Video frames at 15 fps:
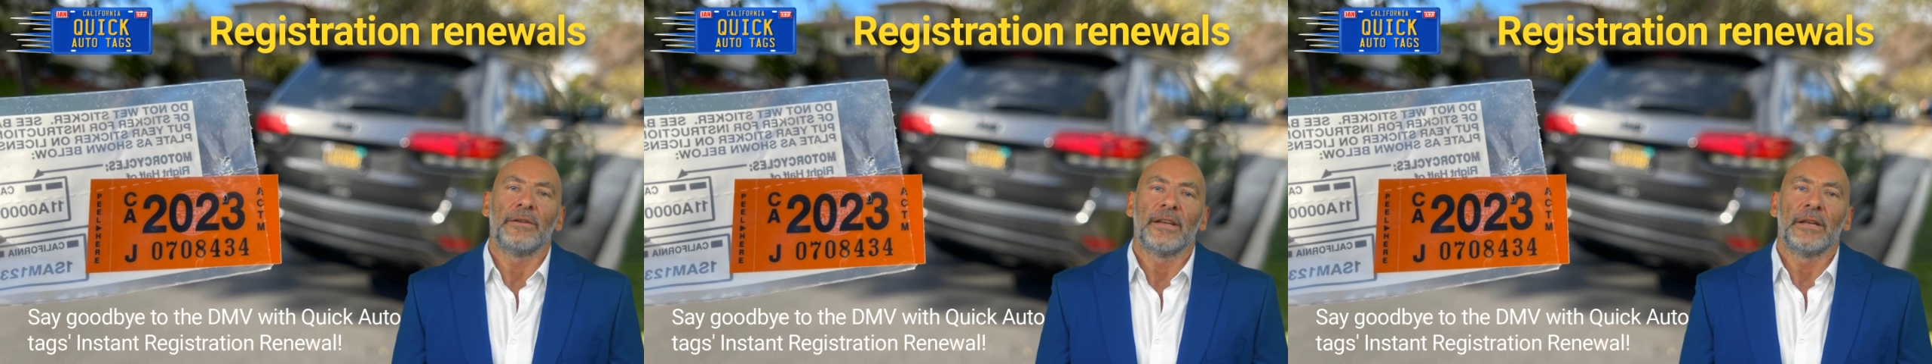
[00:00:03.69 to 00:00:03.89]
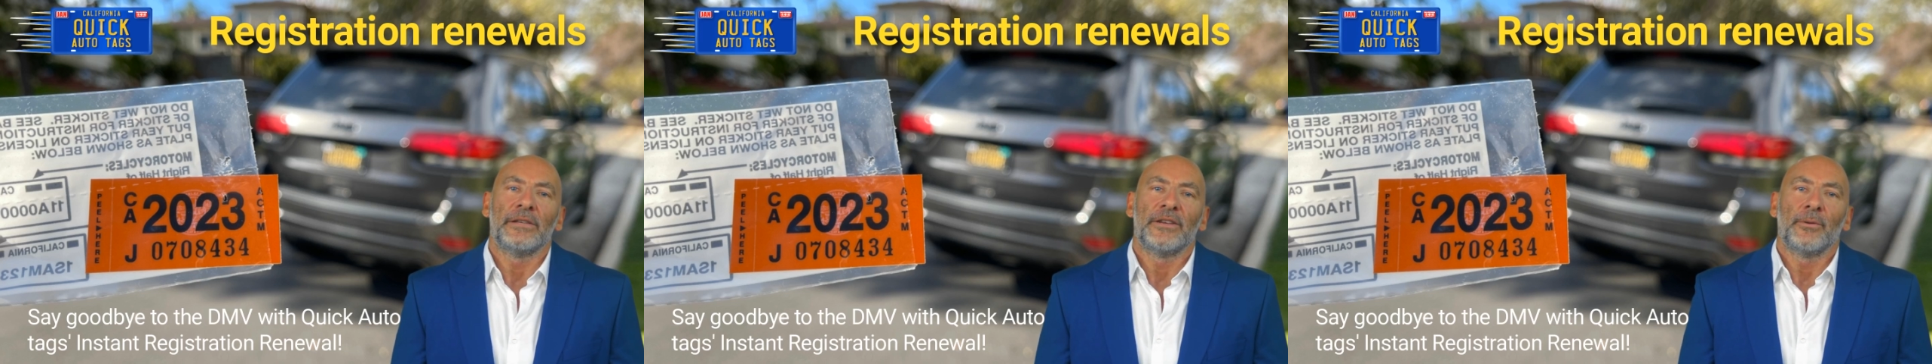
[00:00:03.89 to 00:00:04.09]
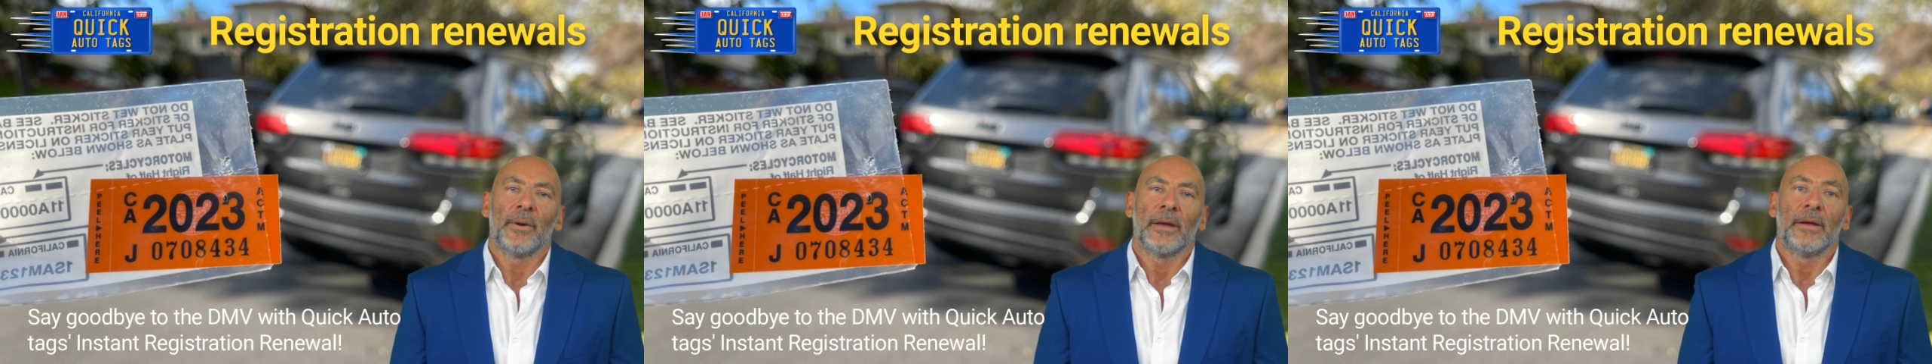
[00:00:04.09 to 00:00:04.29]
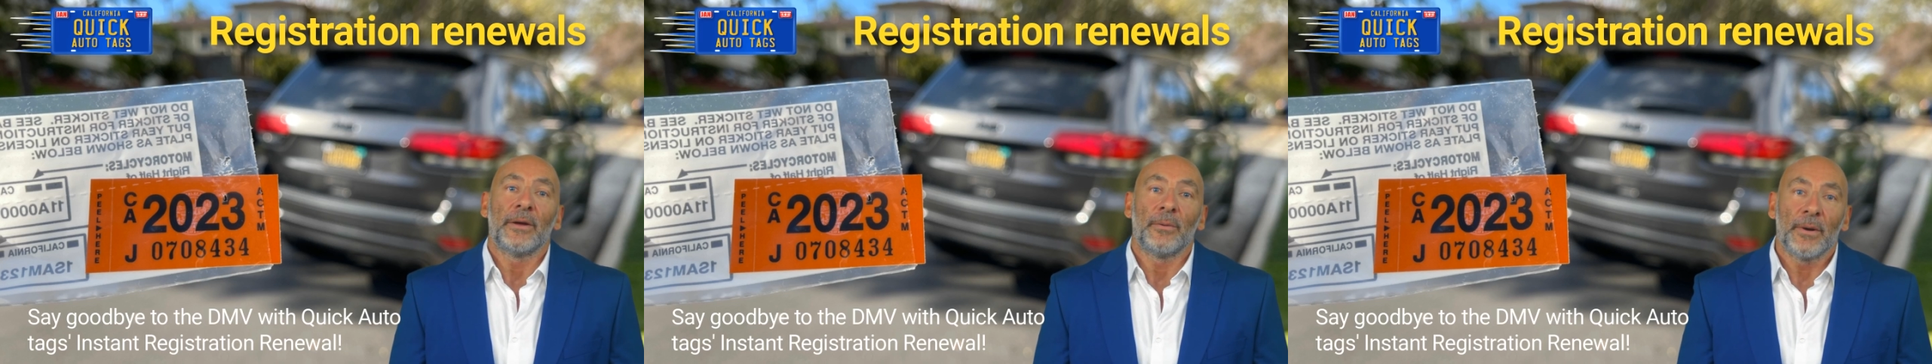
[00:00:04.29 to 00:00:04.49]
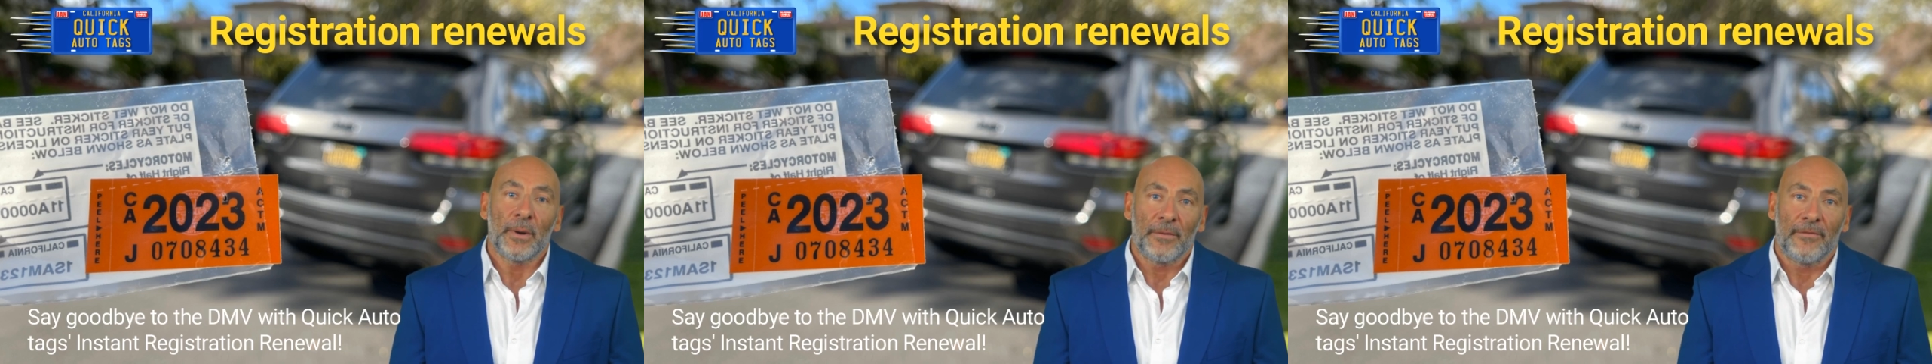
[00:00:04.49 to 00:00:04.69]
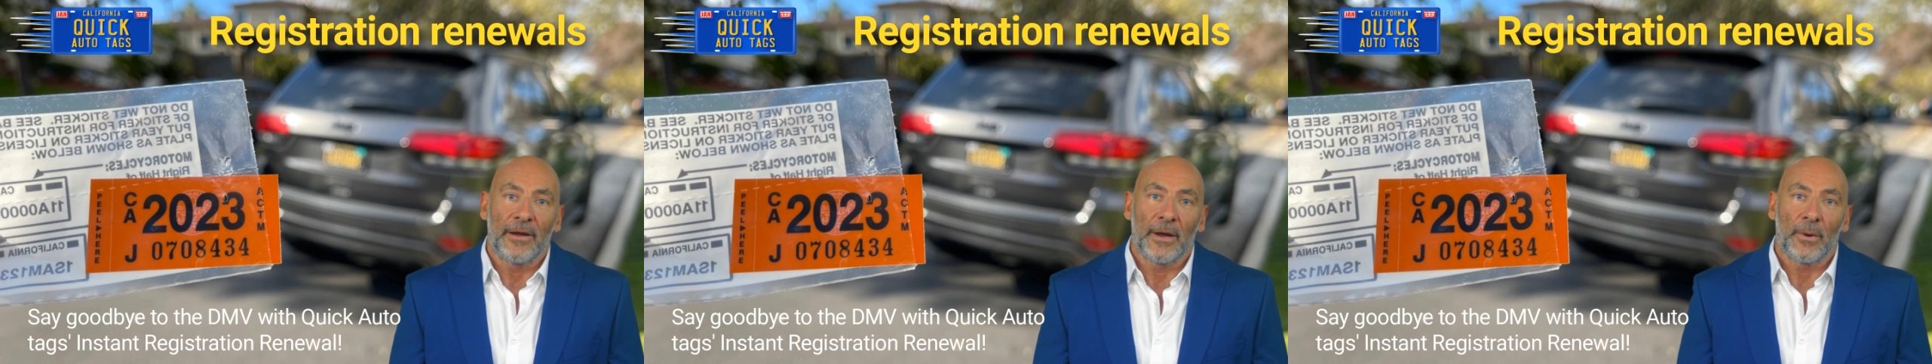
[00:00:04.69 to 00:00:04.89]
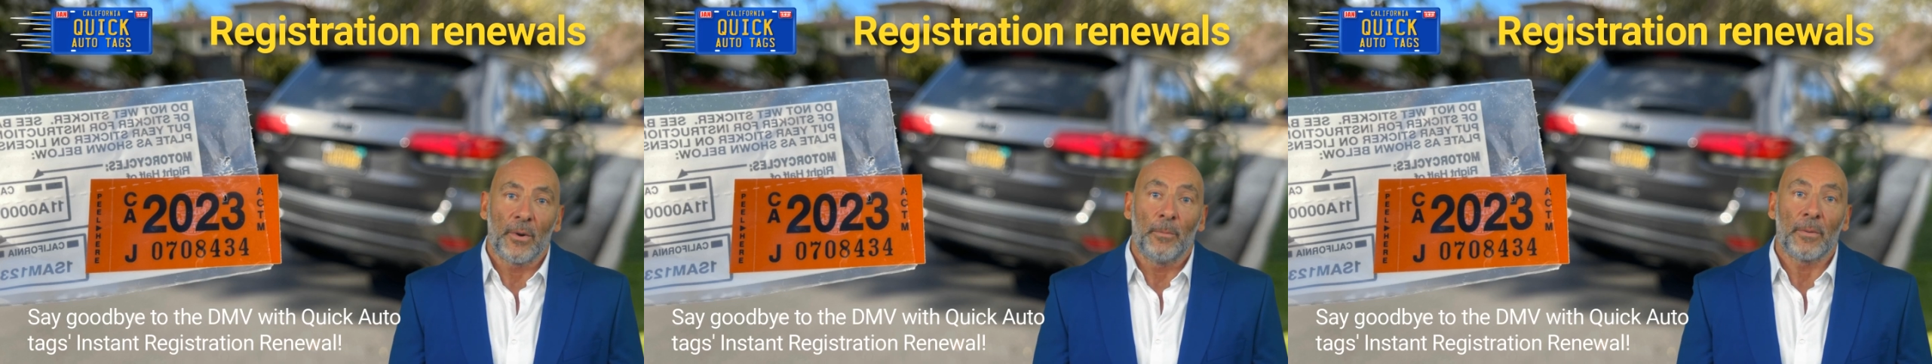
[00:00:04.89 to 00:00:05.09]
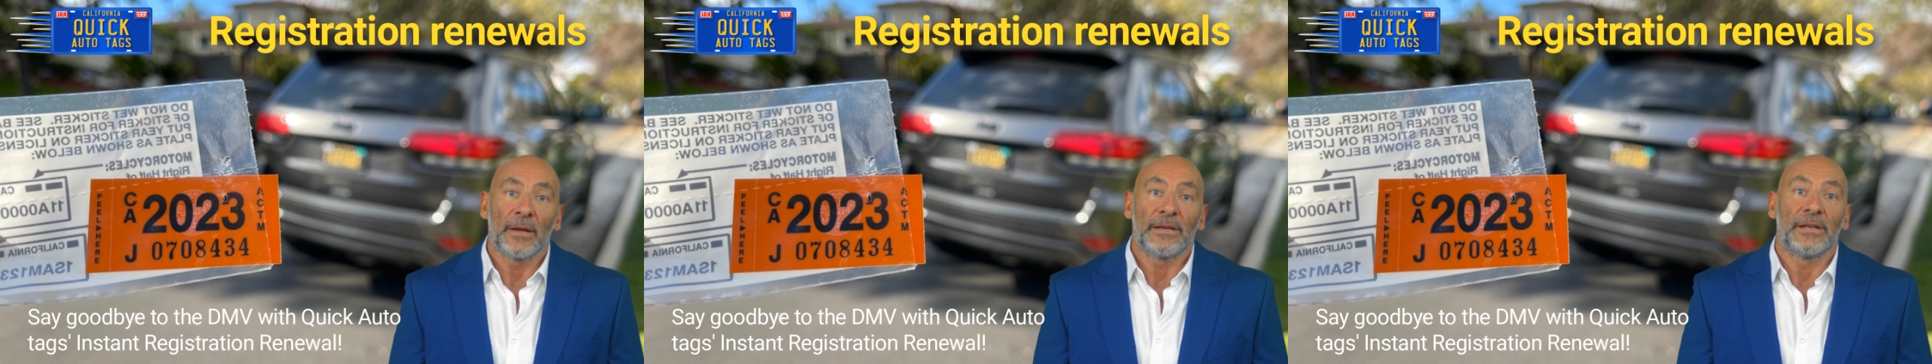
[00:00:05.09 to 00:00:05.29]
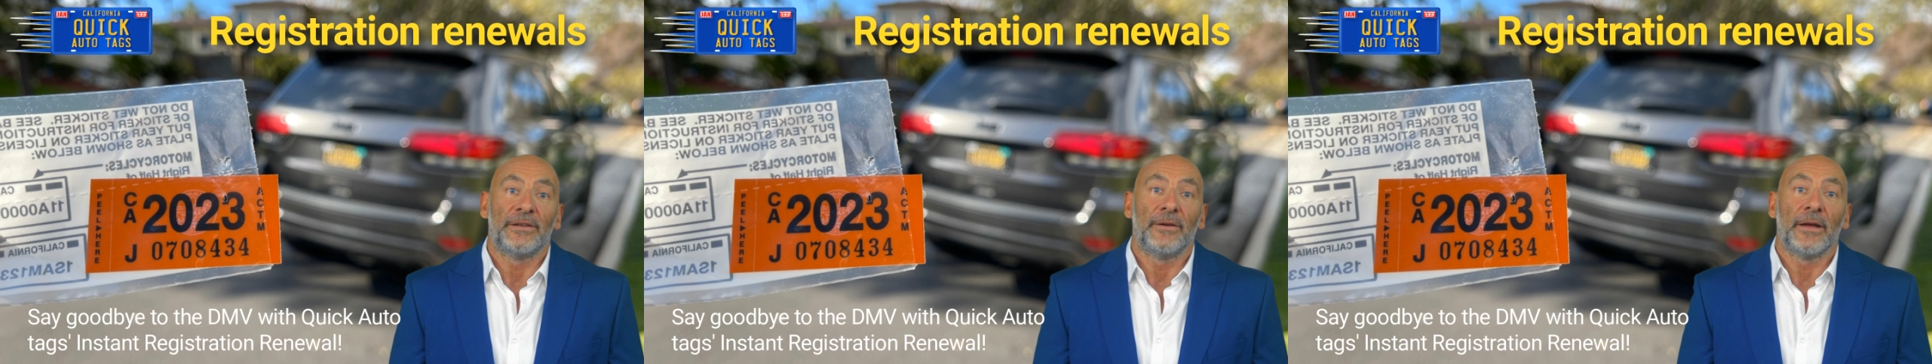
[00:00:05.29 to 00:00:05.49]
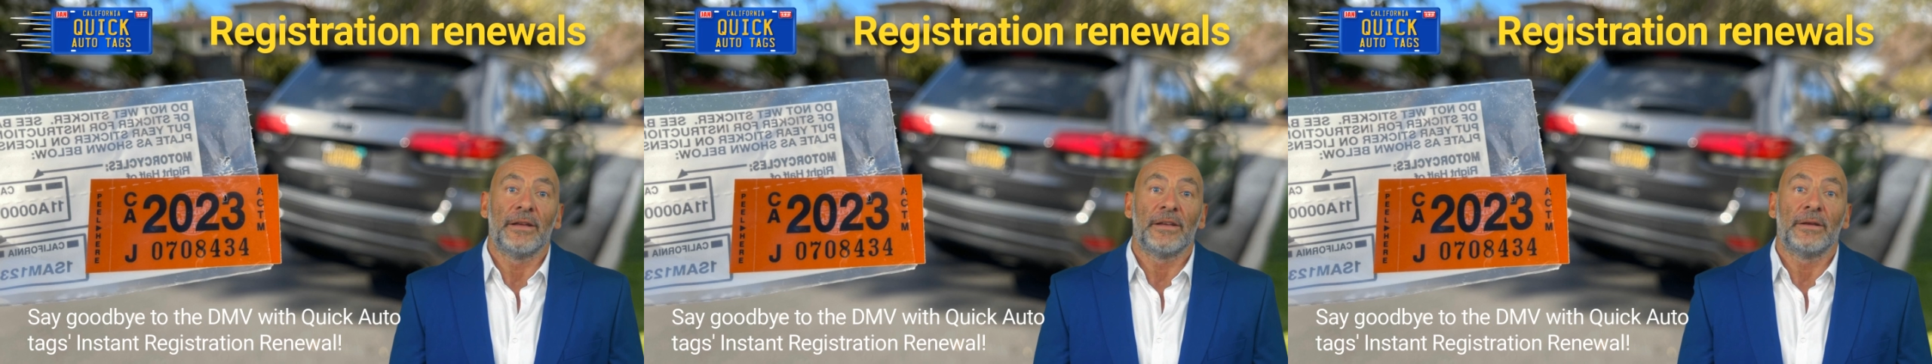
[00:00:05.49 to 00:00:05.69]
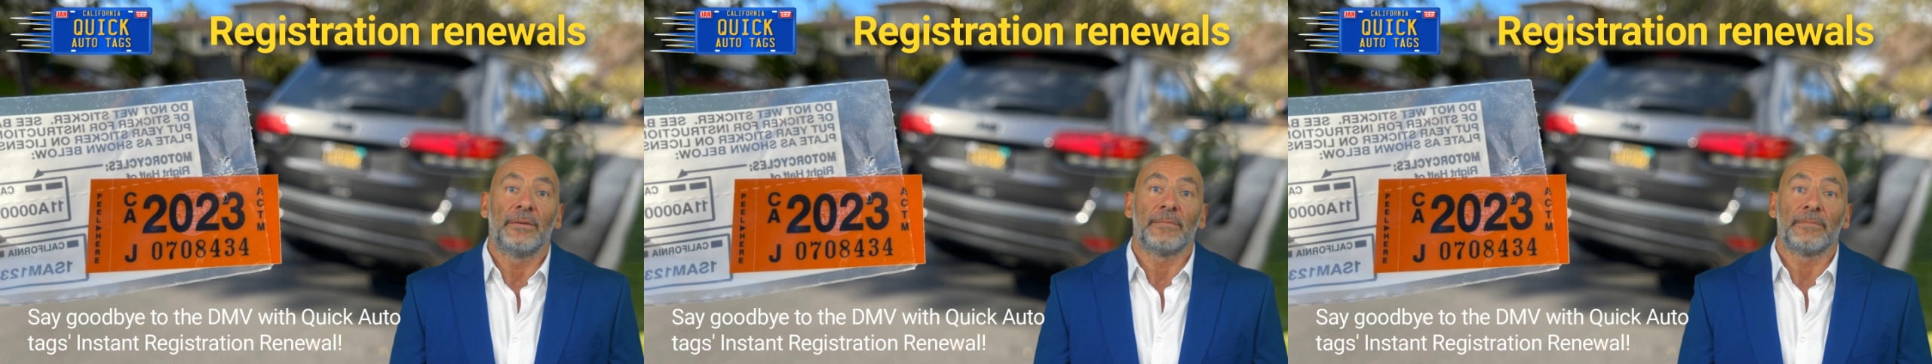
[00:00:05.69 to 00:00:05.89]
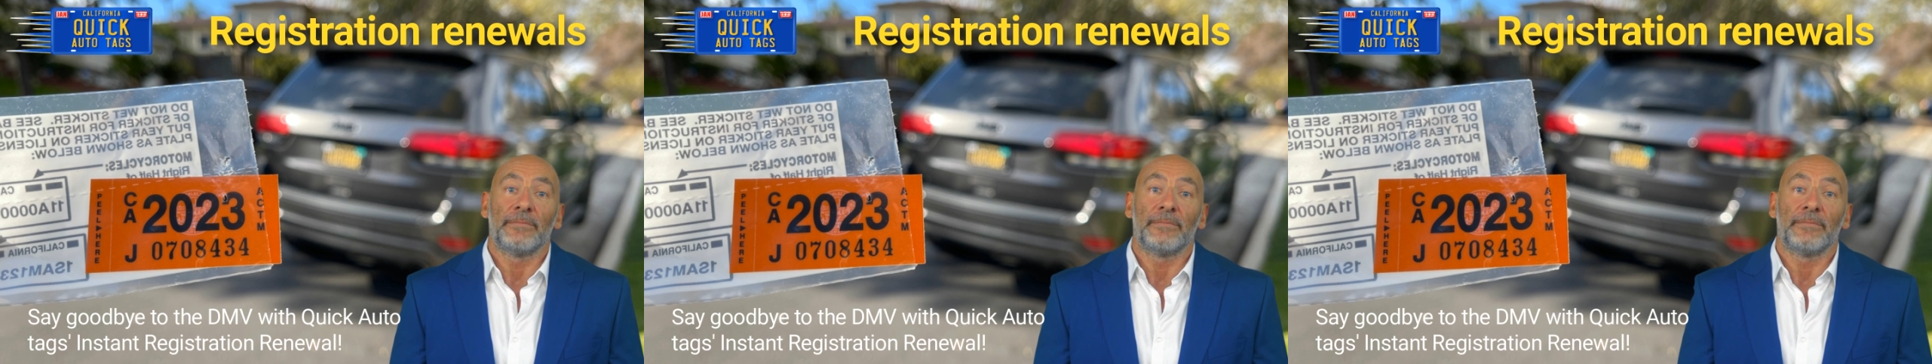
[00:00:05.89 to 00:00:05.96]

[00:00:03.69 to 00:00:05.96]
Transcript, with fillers: just to renew your vehicle registration?